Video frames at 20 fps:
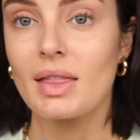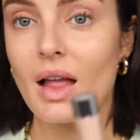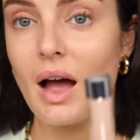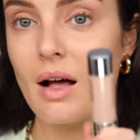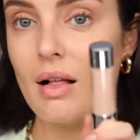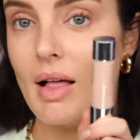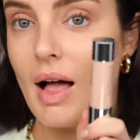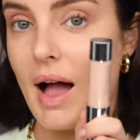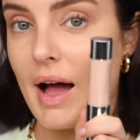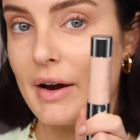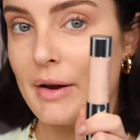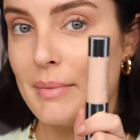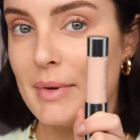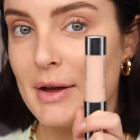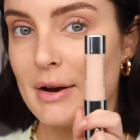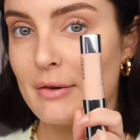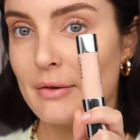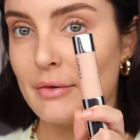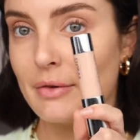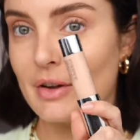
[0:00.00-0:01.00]
I'll add a
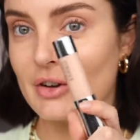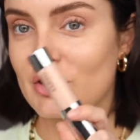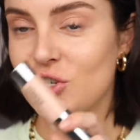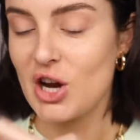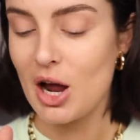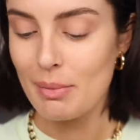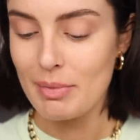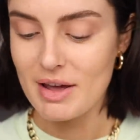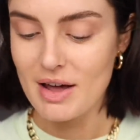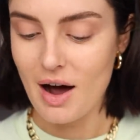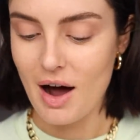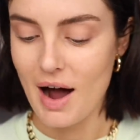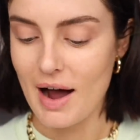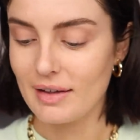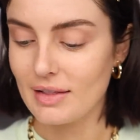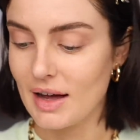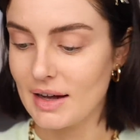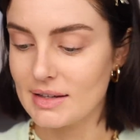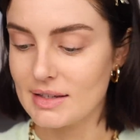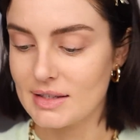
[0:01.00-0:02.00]
bit of chubby
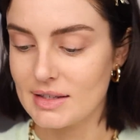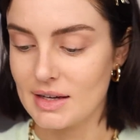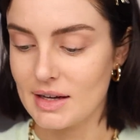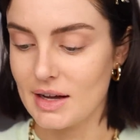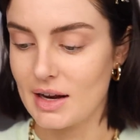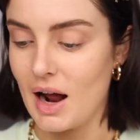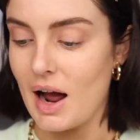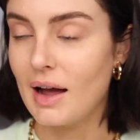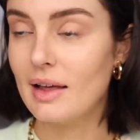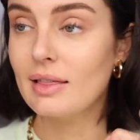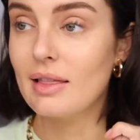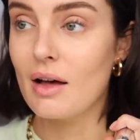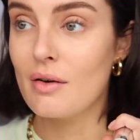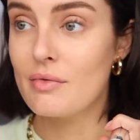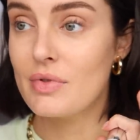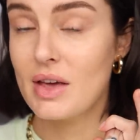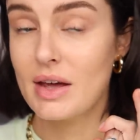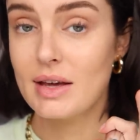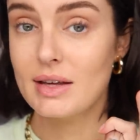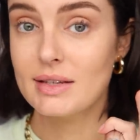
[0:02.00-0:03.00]
highlight stick, and I love
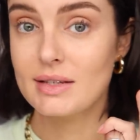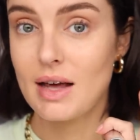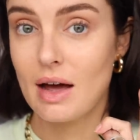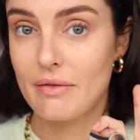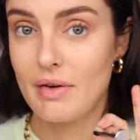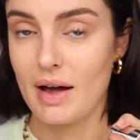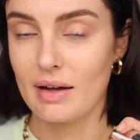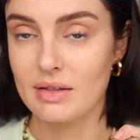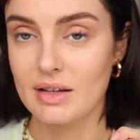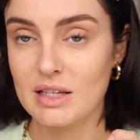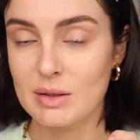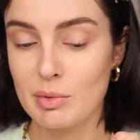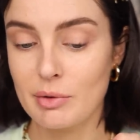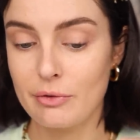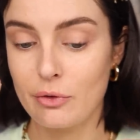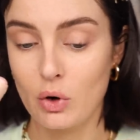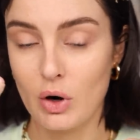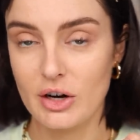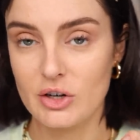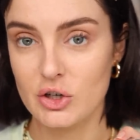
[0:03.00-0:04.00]
these. I've had these
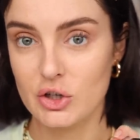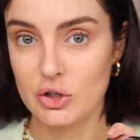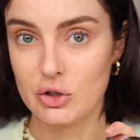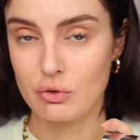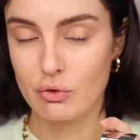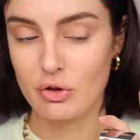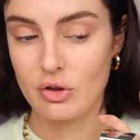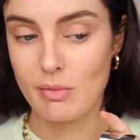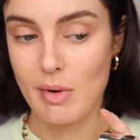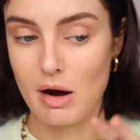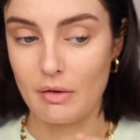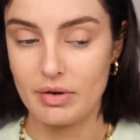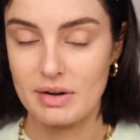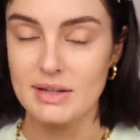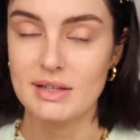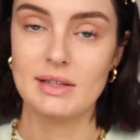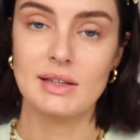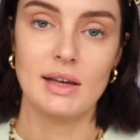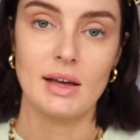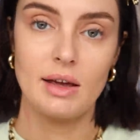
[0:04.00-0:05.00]
before. I just threw them out
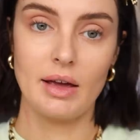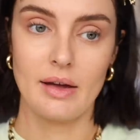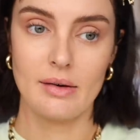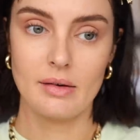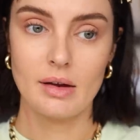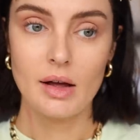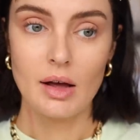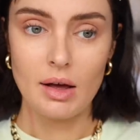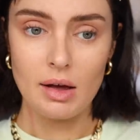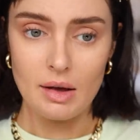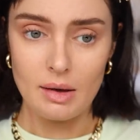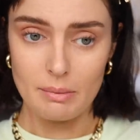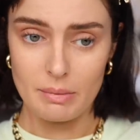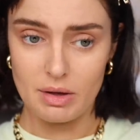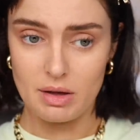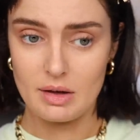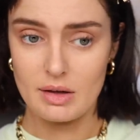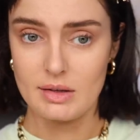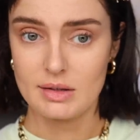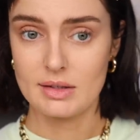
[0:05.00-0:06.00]
recently again
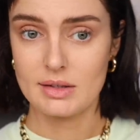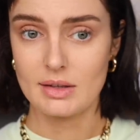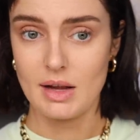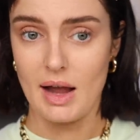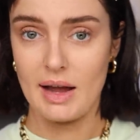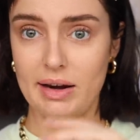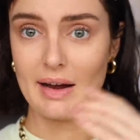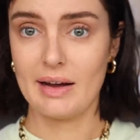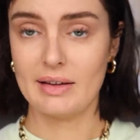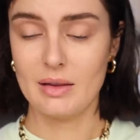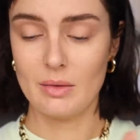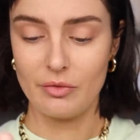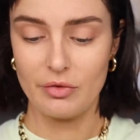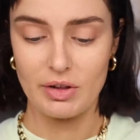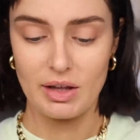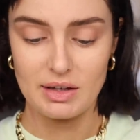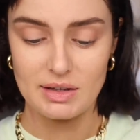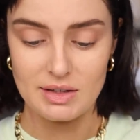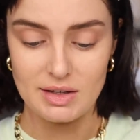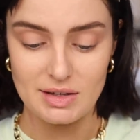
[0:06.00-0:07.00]
because I'd had them for
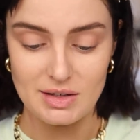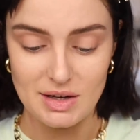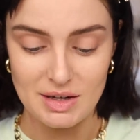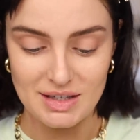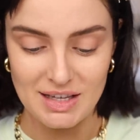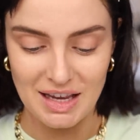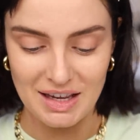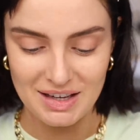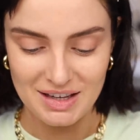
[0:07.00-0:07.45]
like 6 years.